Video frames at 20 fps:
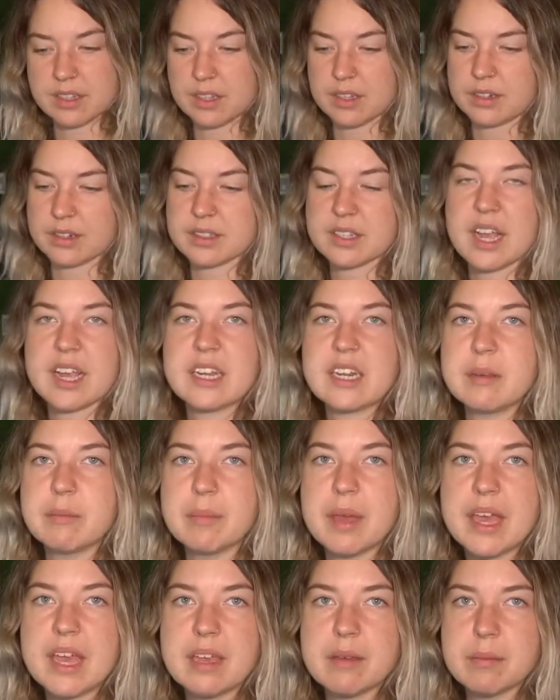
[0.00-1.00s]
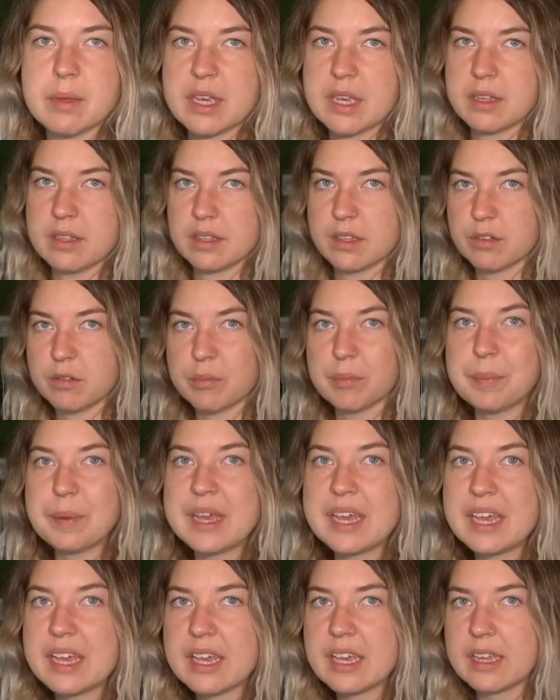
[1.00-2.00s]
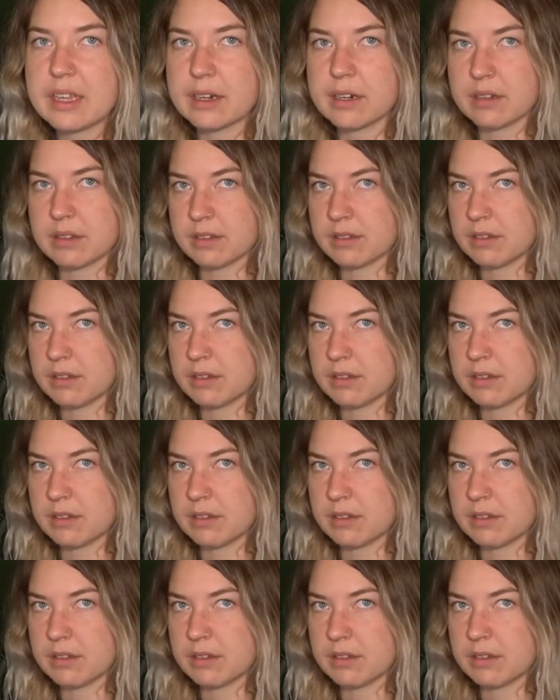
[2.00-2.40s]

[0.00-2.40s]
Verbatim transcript: little tiny baby, little bean,